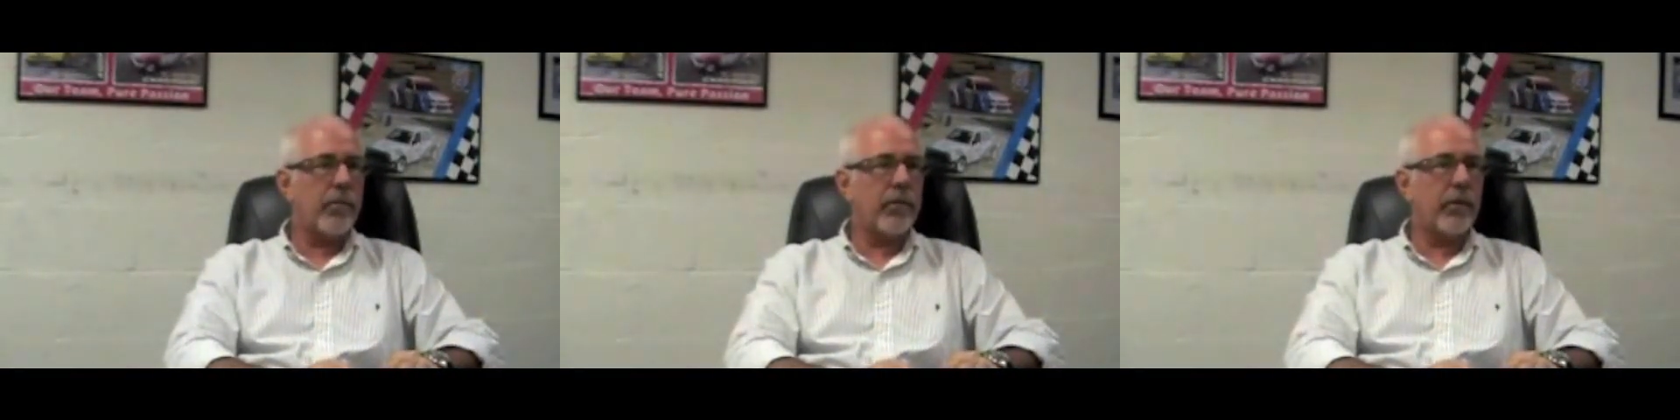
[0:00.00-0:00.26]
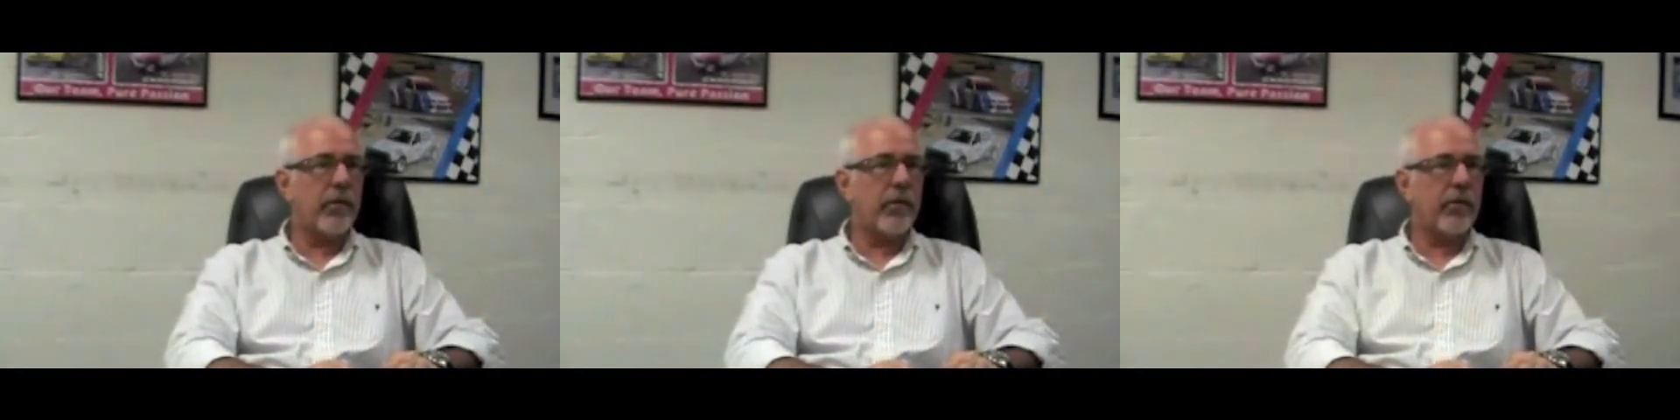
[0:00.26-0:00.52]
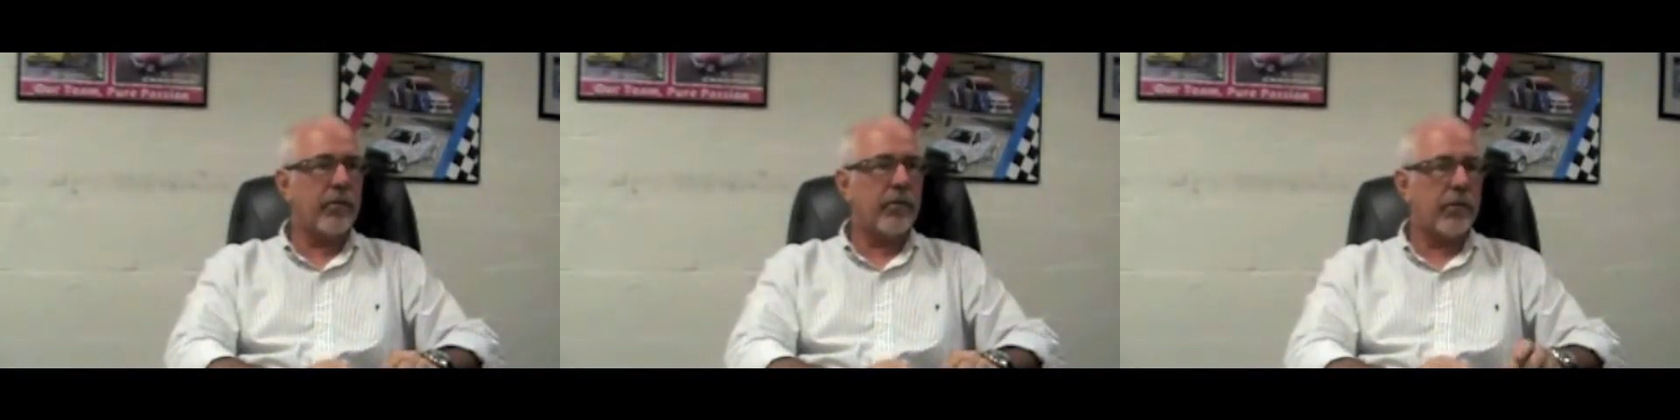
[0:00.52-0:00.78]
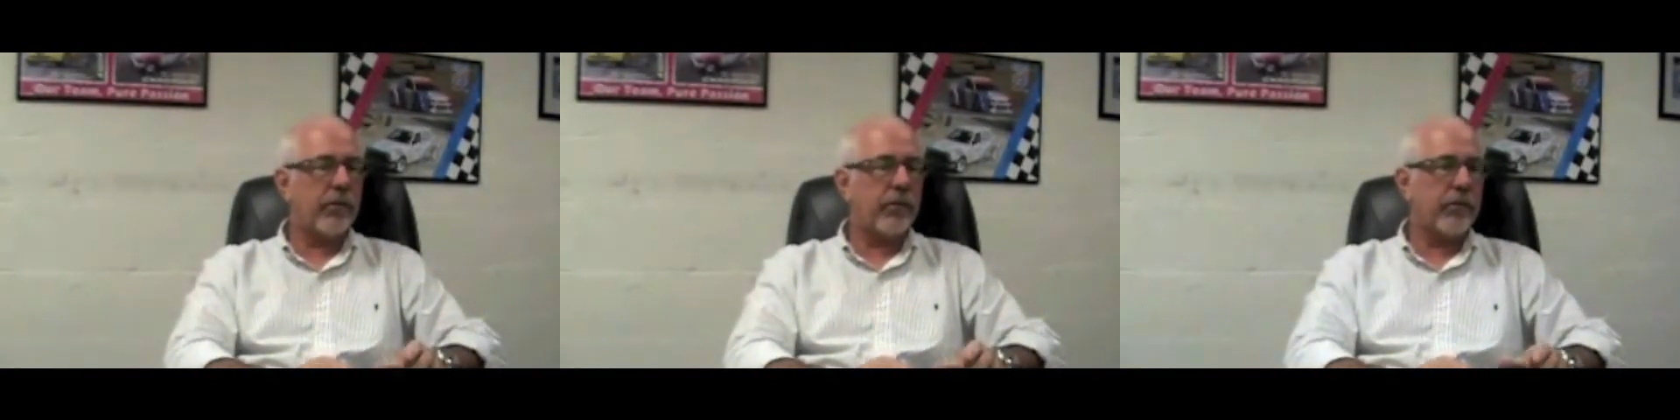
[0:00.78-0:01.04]
business
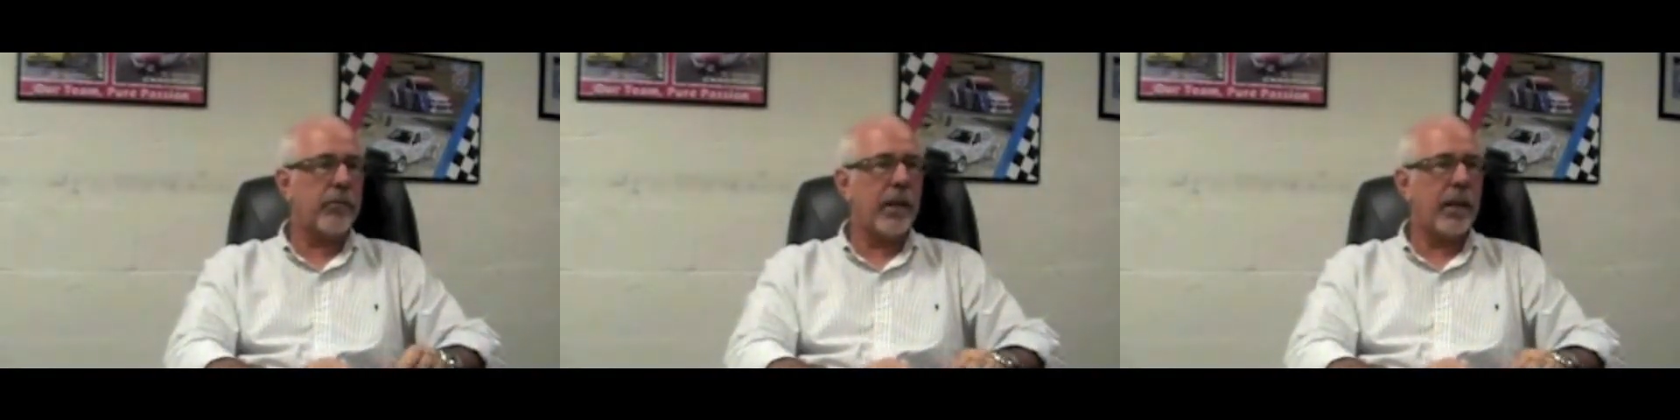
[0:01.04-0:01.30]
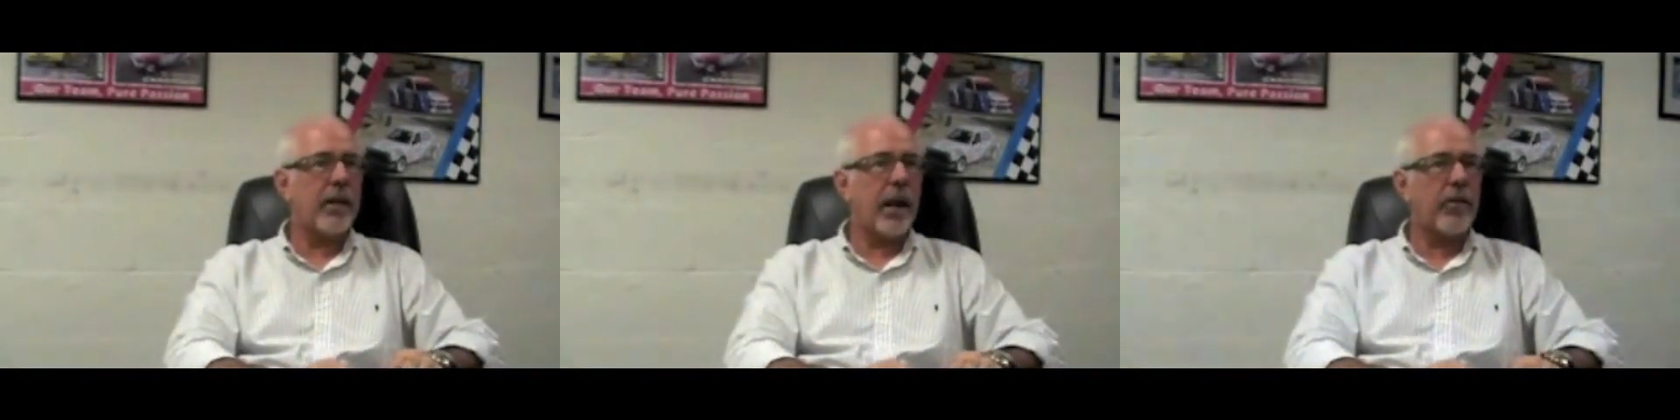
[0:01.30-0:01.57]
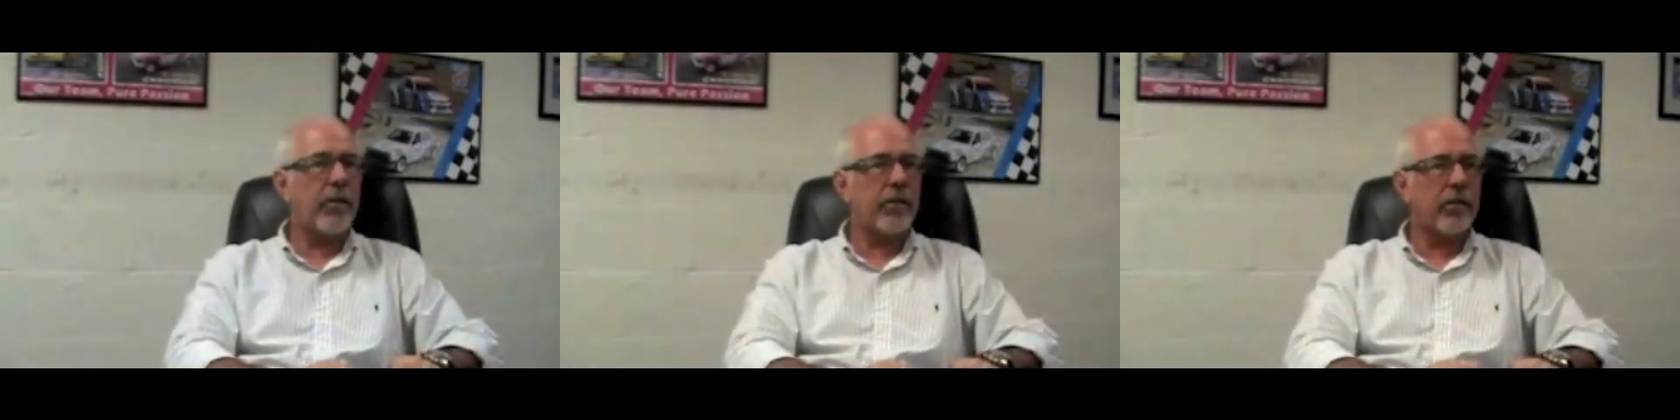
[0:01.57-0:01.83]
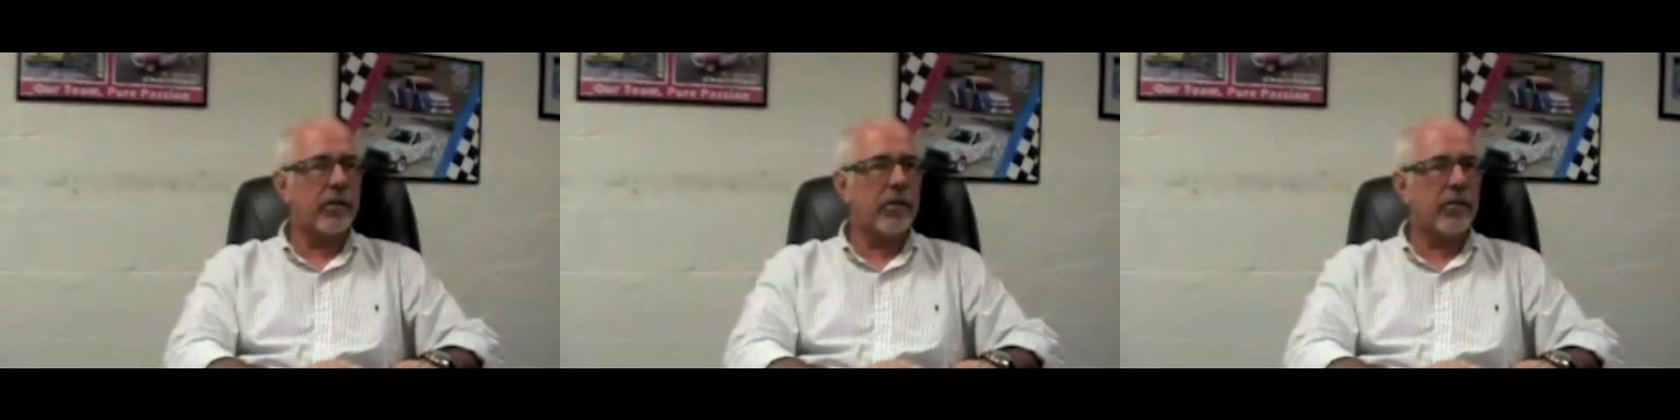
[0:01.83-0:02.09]
for mainly that
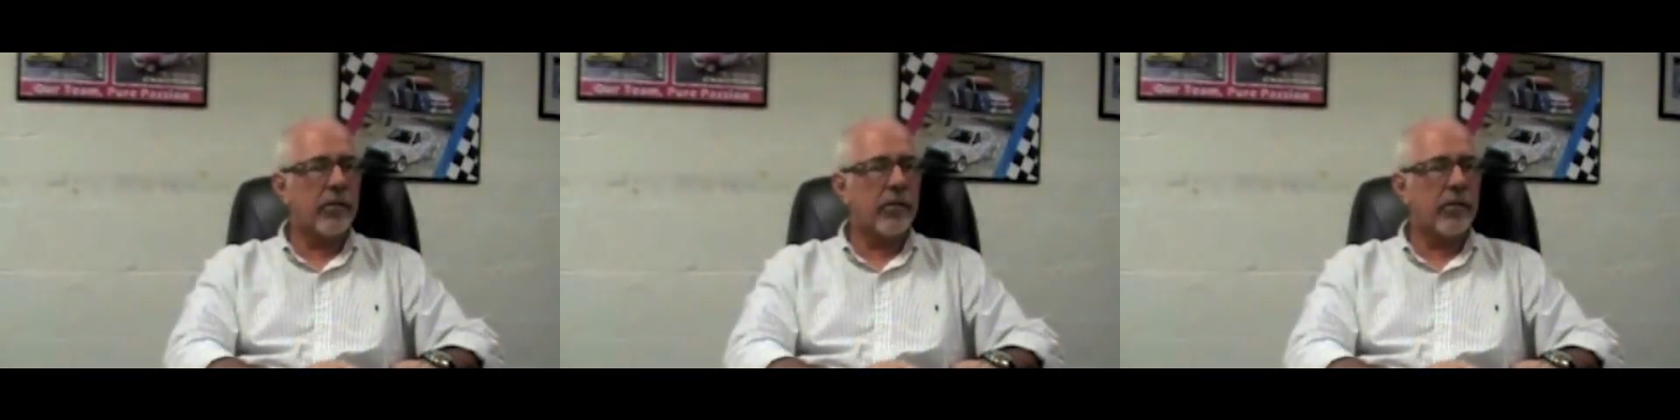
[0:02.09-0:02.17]
reason.